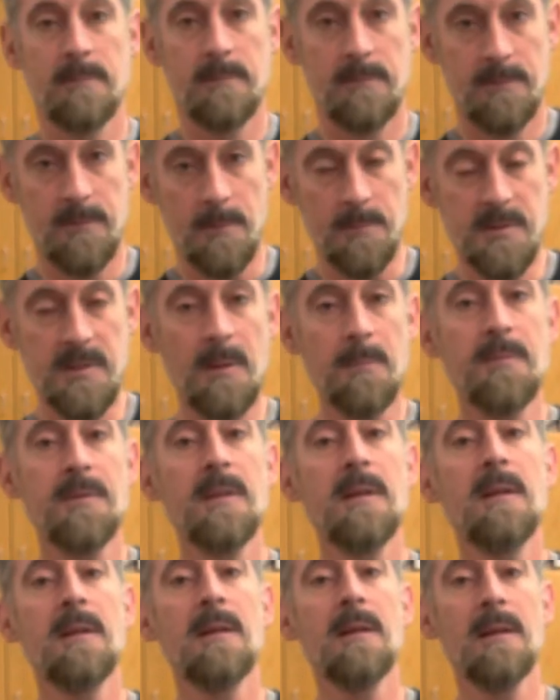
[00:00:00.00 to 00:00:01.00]
from
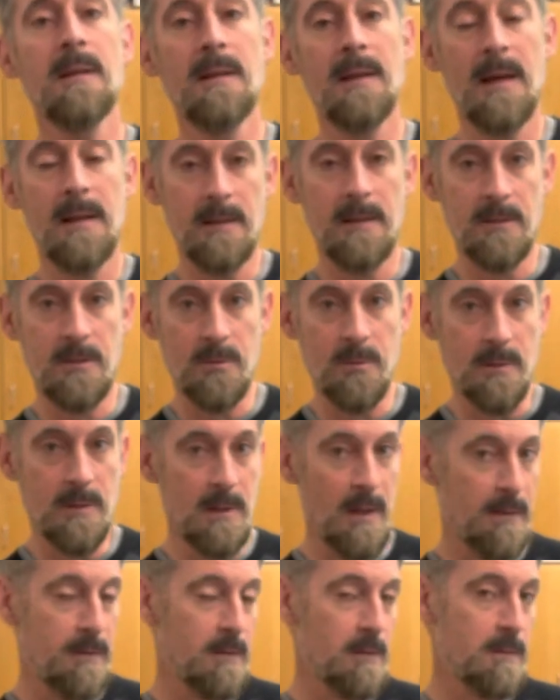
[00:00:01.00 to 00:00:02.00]
something and add it to
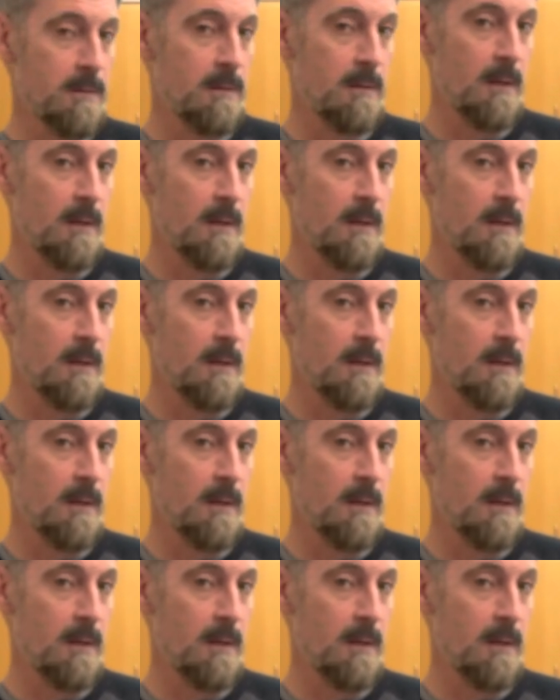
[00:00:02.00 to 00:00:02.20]
another